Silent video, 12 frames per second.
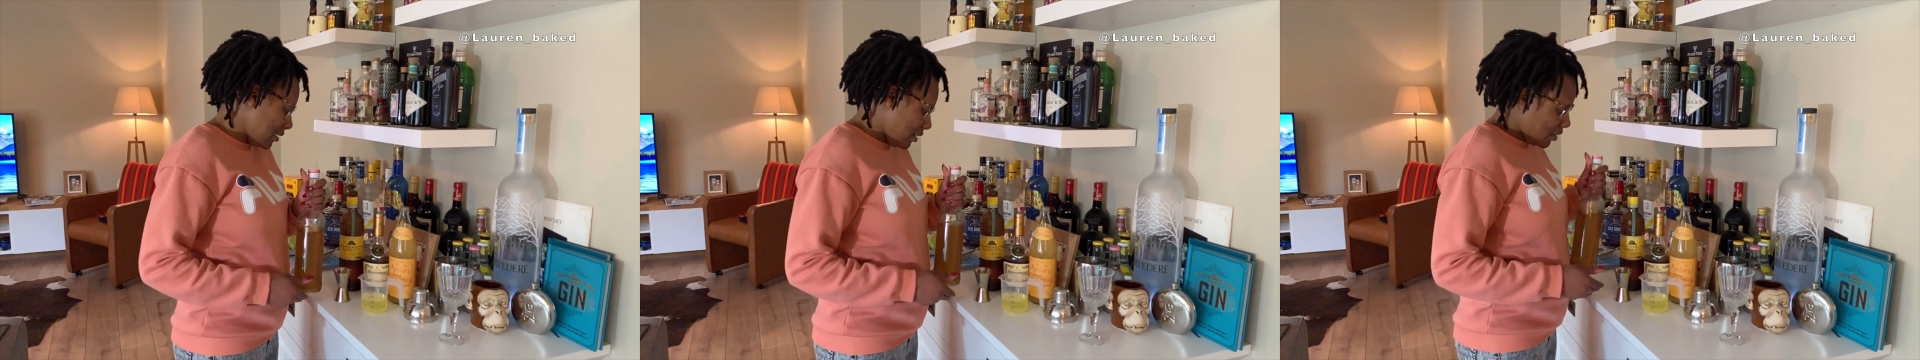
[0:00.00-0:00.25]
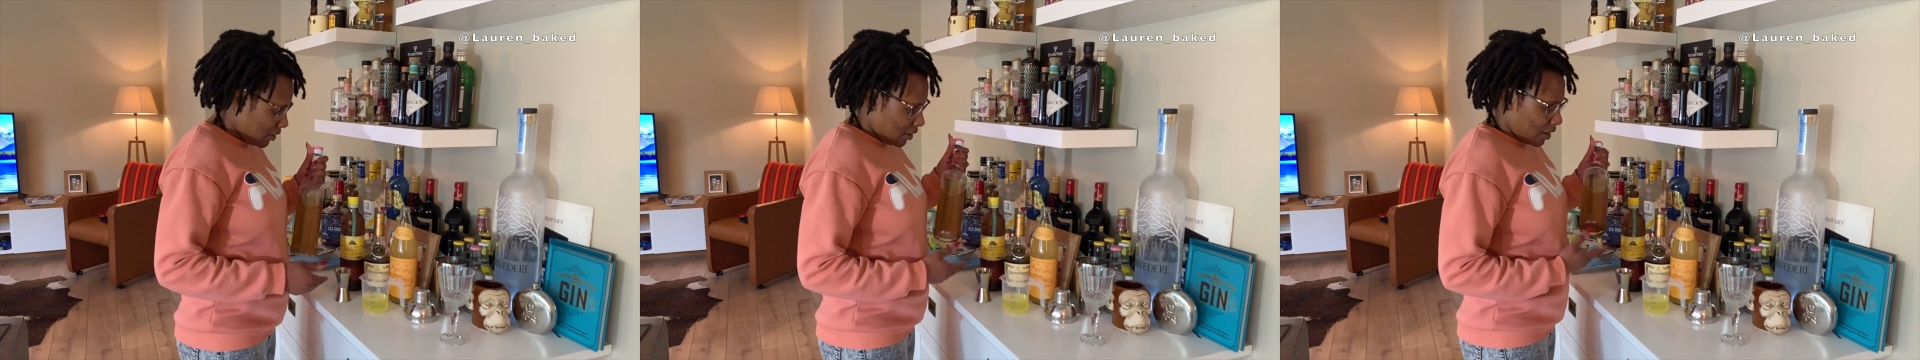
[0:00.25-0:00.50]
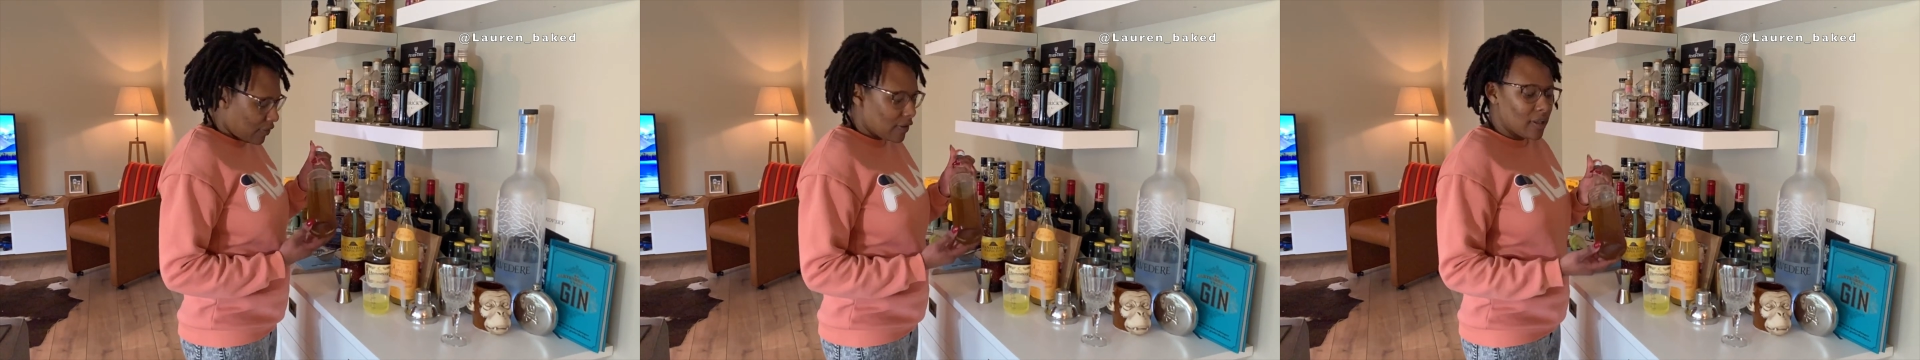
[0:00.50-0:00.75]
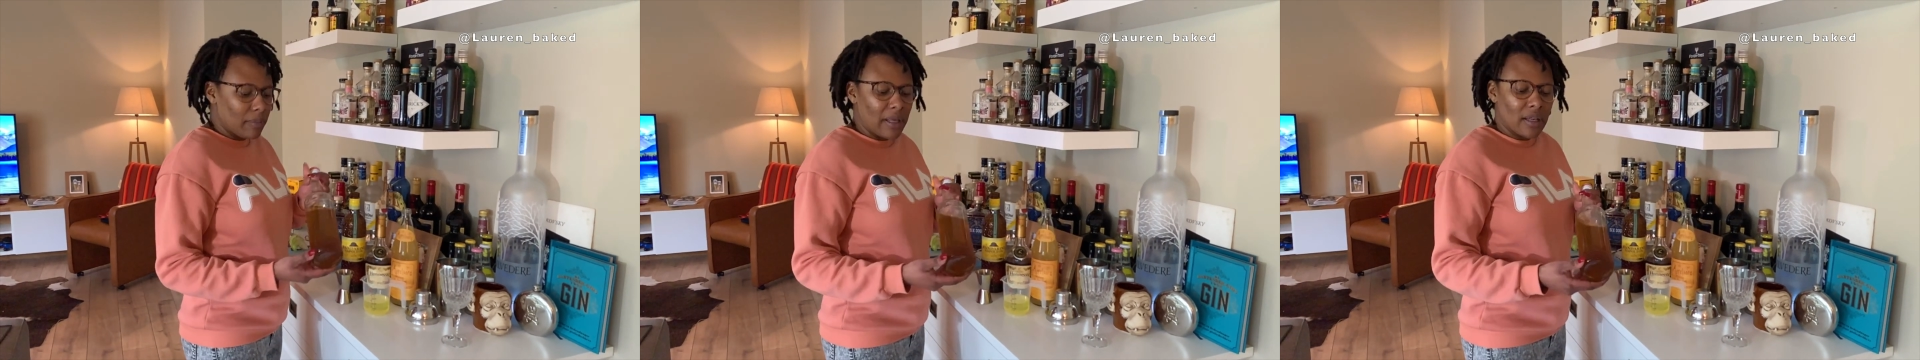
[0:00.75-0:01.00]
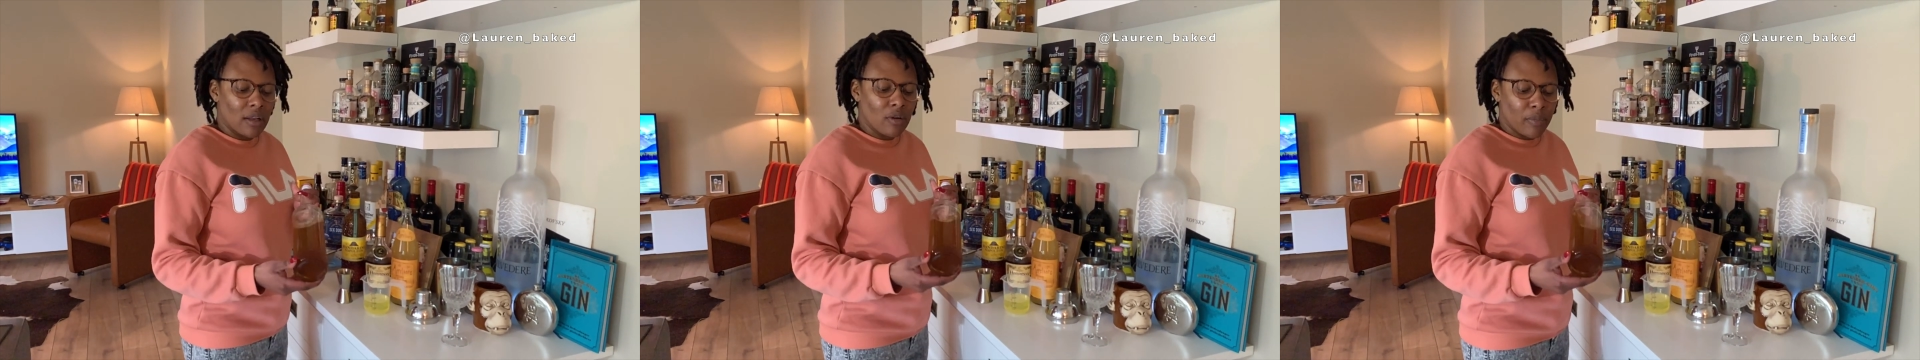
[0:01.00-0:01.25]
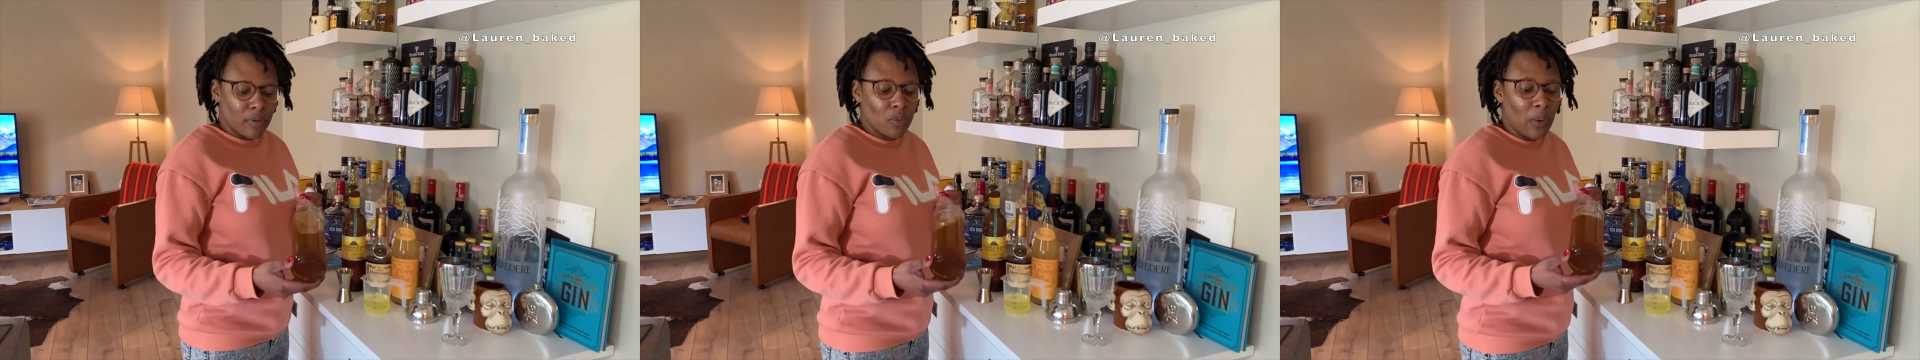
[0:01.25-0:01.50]
I think he made it a
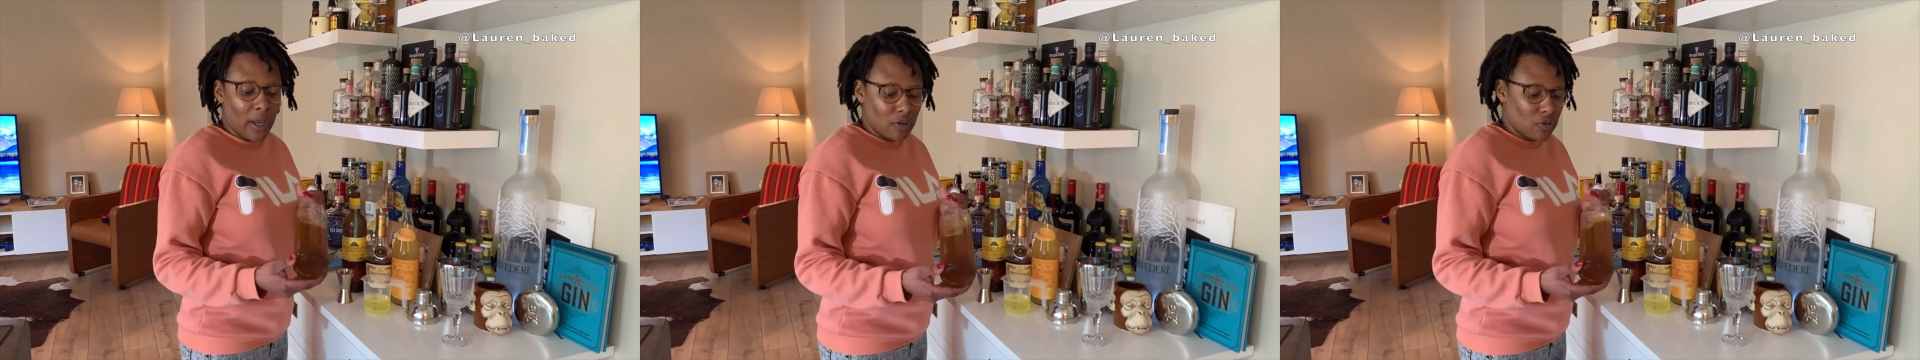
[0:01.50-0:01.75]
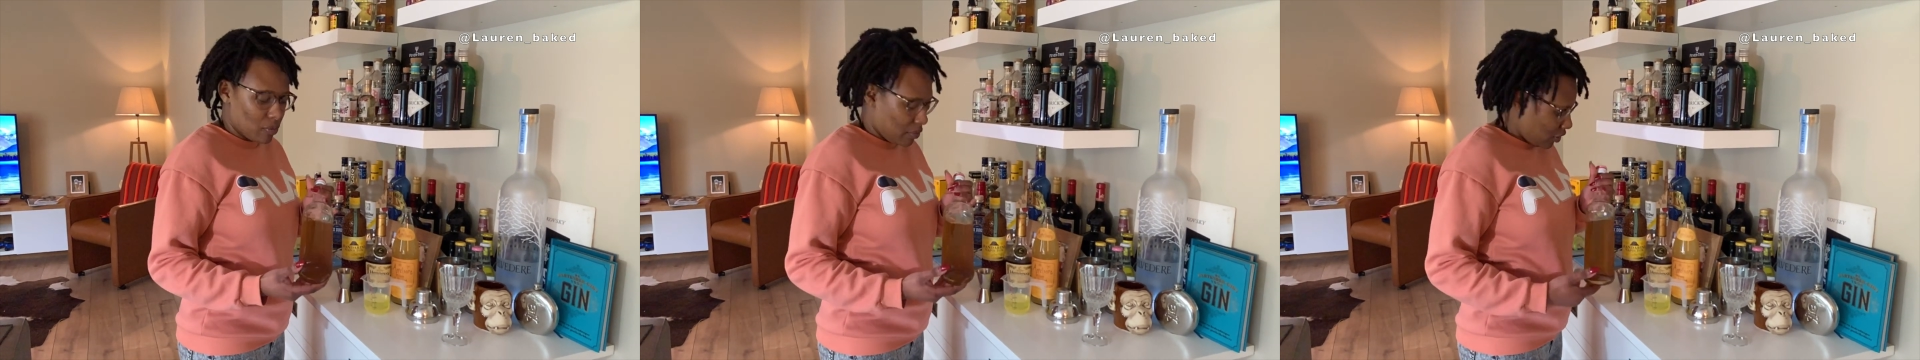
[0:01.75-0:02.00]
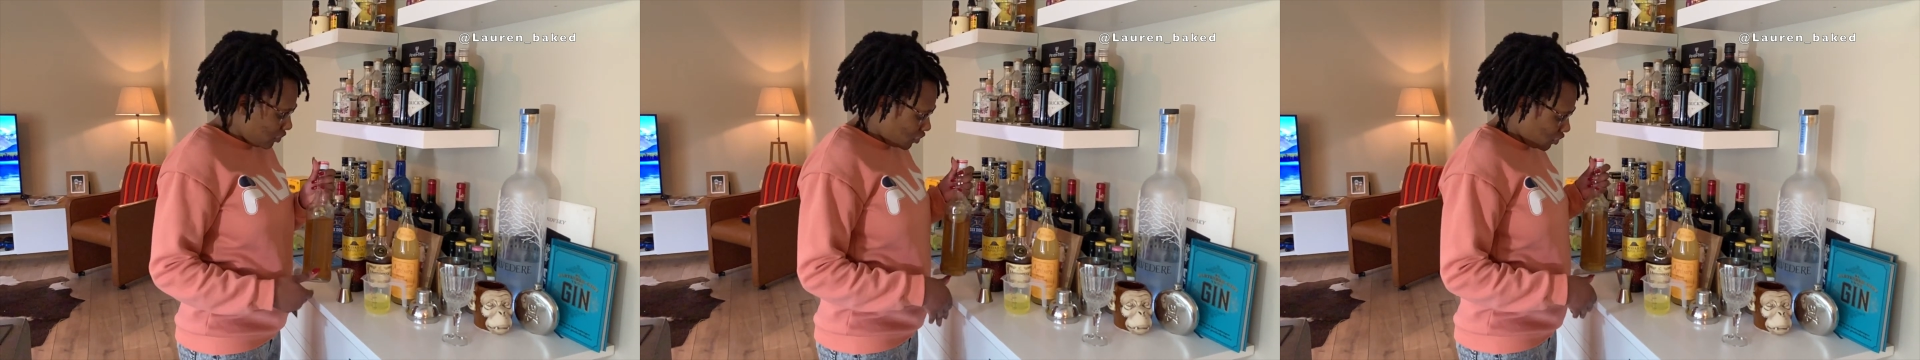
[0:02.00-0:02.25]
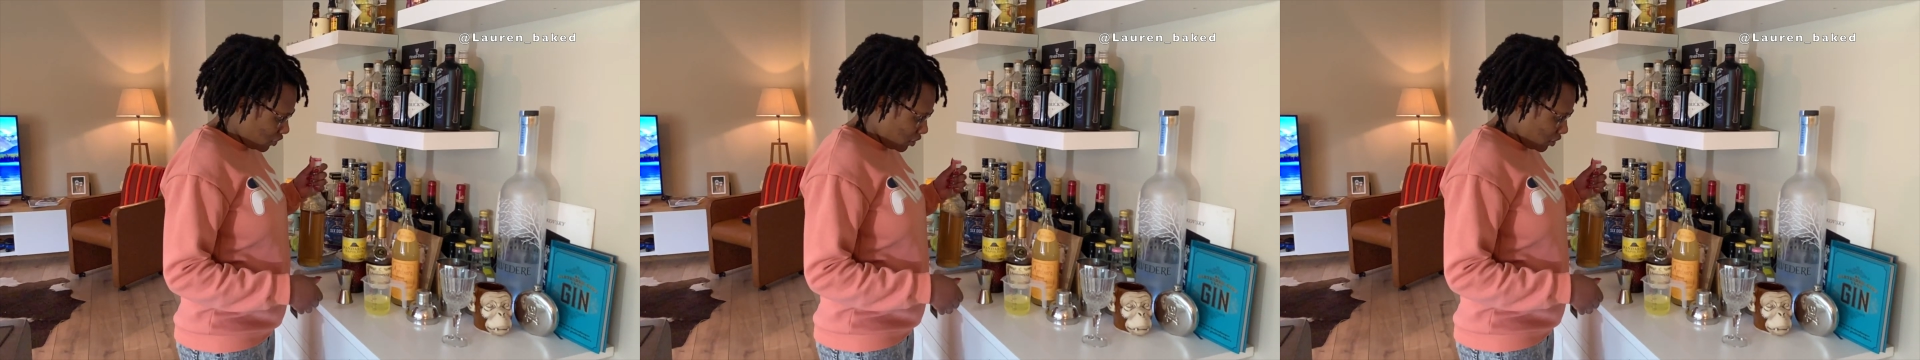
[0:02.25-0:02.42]
little bit way too much.